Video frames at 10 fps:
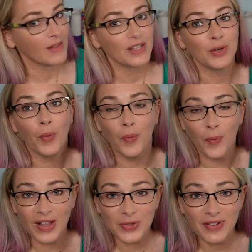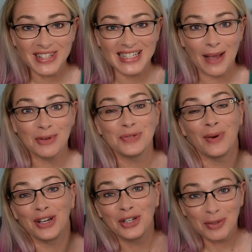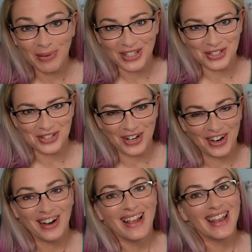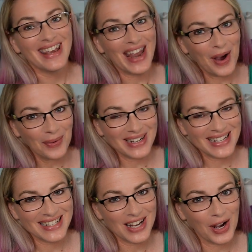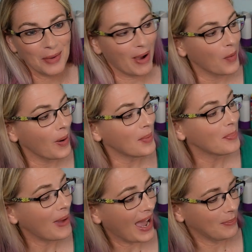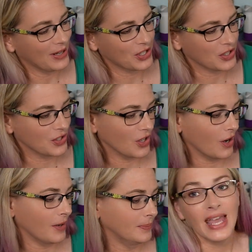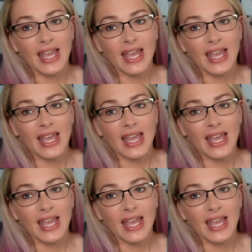So once we've established what good pictures are, now we need to talk about what bad pictures are.